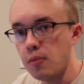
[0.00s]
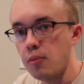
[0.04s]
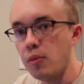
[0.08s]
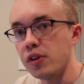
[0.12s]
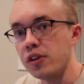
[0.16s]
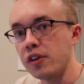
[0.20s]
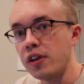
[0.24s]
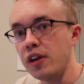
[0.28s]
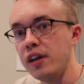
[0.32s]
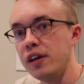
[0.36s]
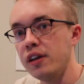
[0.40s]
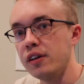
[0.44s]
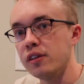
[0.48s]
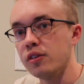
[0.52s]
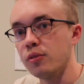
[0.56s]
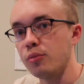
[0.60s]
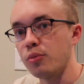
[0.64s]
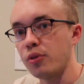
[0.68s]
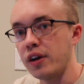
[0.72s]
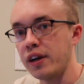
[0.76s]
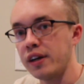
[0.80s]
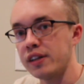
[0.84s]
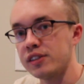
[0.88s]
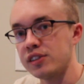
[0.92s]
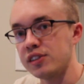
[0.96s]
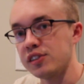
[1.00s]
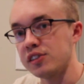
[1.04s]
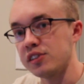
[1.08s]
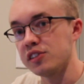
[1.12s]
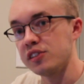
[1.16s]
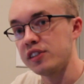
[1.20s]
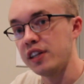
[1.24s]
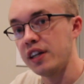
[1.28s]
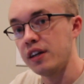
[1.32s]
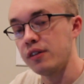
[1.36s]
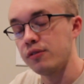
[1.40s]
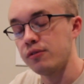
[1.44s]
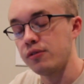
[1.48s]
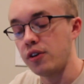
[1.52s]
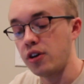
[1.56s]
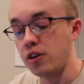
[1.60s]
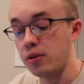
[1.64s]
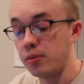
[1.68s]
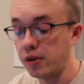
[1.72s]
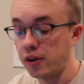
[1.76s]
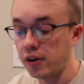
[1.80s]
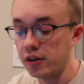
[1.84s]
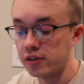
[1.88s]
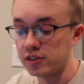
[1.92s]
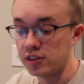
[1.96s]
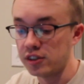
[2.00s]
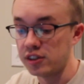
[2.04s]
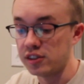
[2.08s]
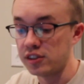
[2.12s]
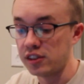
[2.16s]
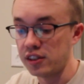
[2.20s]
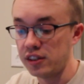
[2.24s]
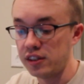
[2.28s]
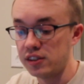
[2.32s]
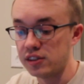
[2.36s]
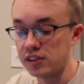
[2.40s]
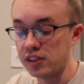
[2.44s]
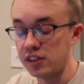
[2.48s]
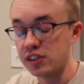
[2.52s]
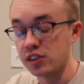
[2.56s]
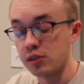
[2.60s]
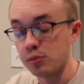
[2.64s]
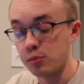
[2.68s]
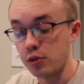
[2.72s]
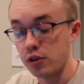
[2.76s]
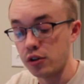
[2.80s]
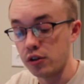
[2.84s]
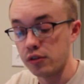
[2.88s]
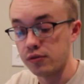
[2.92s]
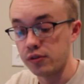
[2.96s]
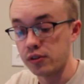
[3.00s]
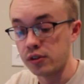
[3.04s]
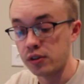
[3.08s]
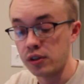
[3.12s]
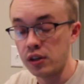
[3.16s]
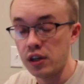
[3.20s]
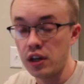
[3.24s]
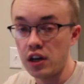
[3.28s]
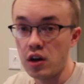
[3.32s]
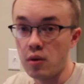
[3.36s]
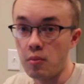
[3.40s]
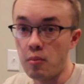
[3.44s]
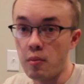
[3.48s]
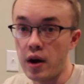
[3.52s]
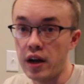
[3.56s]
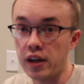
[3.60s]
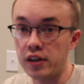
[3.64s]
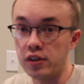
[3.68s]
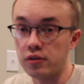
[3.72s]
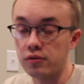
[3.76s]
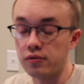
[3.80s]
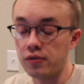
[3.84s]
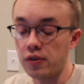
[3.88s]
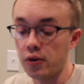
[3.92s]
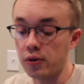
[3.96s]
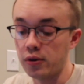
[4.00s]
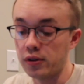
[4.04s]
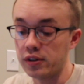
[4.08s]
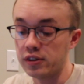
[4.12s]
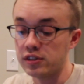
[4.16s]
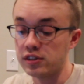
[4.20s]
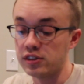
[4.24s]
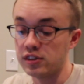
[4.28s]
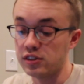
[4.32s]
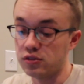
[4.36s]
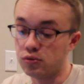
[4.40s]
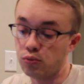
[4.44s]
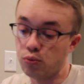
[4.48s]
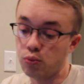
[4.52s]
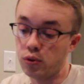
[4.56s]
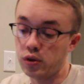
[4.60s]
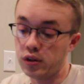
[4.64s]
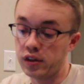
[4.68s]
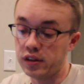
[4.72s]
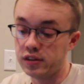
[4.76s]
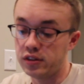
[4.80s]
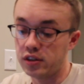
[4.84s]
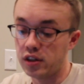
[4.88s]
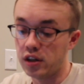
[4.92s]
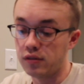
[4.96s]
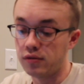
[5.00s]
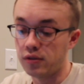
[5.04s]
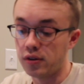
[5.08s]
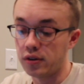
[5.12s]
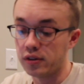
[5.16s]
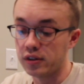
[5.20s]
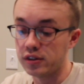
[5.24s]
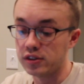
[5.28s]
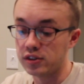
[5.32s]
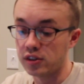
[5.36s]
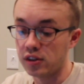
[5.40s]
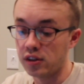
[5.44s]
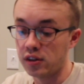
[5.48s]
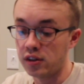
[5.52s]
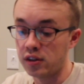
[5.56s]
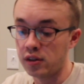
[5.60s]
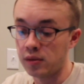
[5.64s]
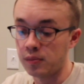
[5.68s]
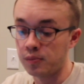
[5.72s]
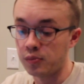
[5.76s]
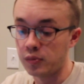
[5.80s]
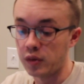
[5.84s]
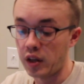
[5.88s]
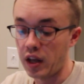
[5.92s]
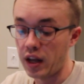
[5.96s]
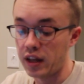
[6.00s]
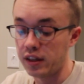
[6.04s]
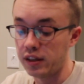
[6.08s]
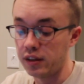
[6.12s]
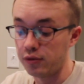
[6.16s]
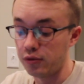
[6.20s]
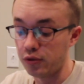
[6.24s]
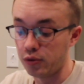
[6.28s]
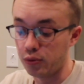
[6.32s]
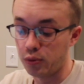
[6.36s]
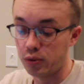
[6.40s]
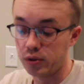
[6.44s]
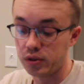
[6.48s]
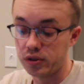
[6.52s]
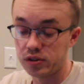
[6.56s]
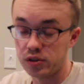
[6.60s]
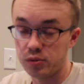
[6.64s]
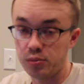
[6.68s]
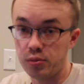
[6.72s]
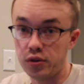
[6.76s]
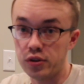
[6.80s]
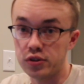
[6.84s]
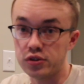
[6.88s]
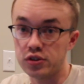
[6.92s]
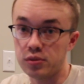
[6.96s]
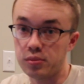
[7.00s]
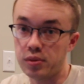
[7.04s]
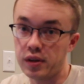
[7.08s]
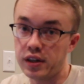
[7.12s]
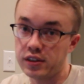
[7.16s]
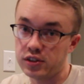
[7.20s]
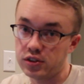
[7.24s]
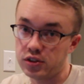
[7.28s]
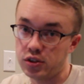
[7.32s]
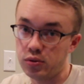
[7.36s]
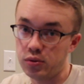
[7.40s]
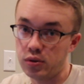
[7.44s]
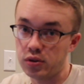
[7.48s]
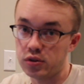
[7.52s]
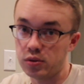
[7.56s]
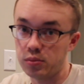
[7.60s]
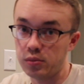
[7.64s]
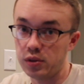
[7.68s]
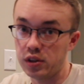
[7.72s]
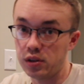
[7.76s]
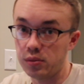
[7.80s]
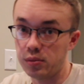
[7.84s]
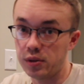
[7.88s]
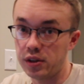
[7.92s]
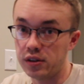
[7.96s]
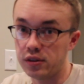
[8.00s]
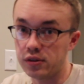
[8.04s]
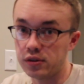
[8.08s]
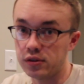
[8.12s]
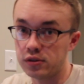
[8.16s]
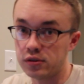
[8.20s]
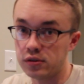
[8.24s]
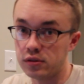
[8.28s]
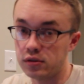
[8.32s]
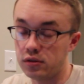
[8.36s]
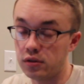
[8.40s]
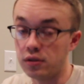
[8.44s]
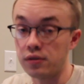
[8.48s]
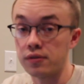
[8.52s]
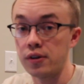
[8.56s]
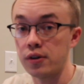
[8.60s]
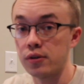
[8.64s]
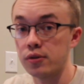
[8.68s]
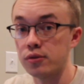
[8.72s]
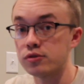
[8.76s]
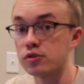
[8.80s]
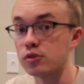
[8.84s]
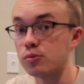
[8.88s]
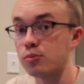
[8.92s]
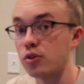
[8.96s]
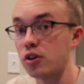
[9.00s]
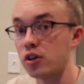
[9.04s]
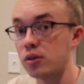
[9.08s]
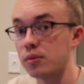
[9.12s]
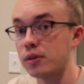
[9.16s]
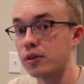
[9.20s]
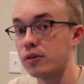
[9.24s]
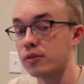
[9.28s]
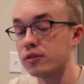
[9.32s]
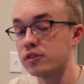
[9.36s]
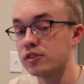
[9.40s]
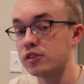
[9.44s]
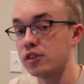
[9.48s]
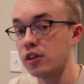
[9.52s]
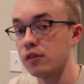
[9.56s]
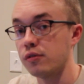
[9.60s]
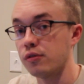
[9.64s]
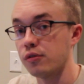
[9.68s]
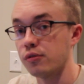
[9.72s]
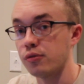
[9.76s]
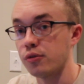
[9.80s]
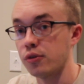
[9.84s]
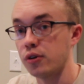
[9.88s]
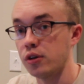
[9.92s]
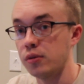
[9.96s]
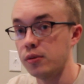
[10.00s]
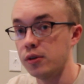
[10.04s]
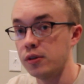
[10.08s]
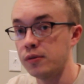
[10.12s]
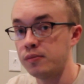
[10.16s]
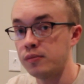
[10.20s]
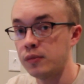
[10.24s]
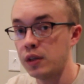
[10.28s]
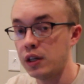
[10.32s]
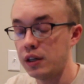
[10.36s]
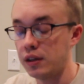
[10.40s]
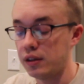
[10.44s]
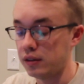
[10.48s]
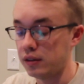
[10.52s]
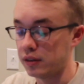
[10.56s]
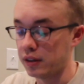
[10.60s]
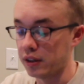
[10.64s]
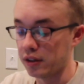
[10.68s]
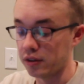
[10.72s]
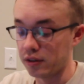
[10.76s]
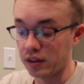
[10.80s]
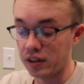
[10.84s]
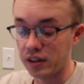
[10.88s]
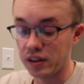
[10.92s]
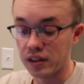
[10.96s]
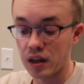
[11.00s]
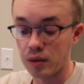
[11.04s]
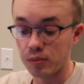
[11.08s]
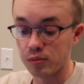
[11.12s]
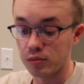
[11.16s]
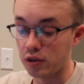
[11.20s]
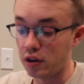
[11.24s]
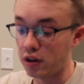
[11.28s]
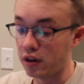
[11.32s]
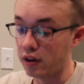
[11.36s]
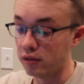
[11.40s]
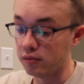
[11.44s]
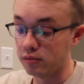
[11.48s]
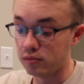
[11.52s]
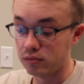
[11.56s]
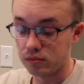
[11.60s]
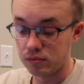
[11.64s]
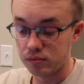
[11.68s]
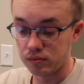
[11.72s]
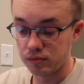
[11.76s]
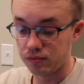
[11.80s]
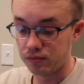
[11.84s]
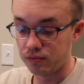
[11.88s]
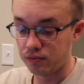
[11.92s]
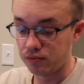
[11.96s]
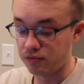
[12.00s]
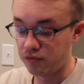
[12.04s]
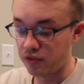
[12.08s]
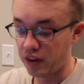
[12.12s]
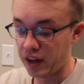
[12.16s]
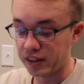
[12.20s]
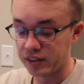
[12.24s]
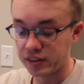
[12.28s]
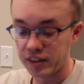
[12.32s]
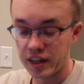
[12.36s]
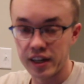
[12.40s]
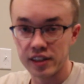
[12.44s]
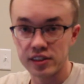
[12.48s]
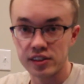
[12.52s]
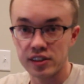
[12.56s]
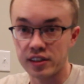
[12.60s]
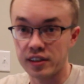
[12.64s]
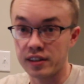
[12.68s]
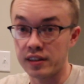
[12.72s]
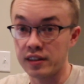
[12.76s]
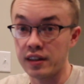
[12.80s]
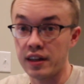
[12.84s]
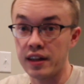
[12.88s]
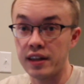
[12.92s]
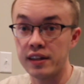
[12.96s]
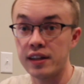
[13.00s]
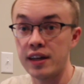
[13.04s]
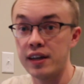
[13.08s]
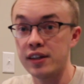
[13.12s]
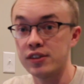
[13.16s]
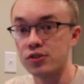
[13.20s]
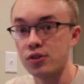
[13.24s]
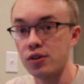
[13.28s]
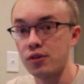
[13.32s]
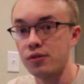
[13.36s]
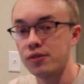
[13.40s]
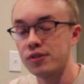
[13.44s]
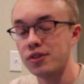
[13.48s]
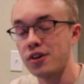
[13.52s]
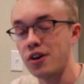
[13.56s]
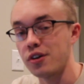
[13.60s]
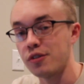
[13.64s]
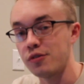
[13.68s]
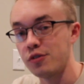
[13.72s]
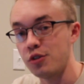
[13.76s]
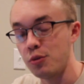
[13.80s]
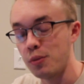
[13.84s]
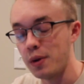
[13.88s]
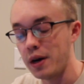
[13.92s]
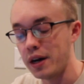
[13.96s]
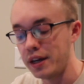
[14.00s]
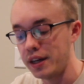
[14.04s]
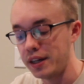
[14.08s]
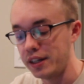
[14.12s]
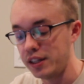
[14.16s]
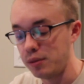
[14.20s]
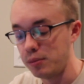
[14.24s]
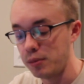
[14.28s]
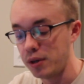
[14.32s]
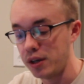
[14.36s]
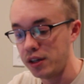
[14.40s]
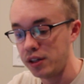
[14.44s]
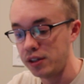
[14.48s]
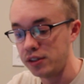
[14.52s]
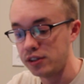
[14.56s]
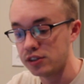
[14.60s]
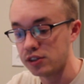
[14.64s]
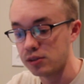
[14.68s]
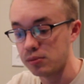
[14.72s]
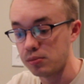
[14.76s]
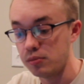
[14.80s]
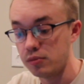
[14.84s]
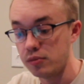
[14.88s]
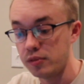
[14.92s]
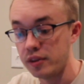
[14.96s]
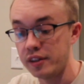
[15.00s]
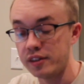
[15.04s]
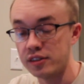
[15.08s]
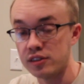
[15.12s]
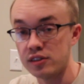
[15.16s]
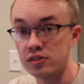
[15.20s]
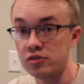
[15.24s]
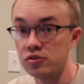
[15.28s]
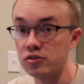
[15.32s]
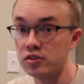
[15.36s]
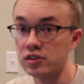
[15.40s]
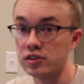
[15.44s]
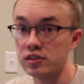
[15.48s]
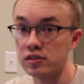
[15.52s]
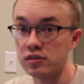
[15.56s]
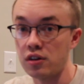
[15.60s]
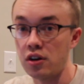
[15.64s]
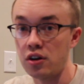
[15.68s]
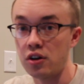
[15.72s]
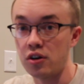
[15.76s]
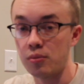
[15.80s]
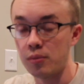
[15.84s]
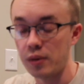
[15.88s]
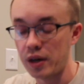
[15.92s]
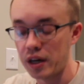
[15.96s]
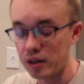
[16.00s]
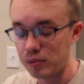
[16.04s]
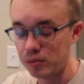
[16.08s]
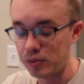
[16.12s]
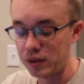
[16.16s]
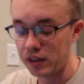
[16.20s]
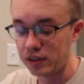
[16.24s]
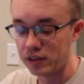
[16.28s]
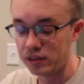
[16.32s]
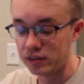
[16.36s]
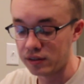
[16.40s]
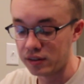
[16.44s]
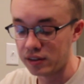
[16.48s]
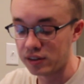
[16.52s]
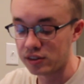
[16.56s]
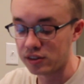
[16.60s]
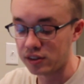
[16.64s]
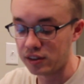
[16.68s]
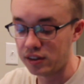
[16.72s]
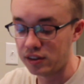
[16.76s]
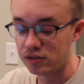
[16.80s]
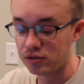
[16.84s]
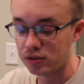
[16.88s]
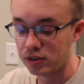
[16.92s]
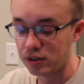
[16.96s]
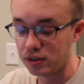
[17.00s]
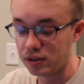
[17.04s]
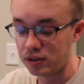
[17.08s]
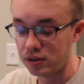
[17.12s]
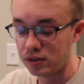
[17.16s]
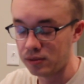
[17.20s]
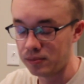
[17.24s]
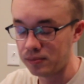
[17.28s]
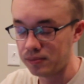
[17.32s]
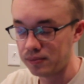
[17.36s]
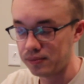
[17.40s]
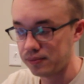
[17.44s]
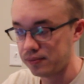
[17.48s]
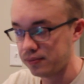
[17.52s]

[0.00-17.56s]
But again, the price is a downfall because this lens isn't perfect. Manual focus is really tough on this thing, and if you're wanting to push it past two hundred millimeters, your photos are probably going to suffer from it. Now again, I'm not fantastic at astrophotography by any means. This is just all my opinion of this lens right here.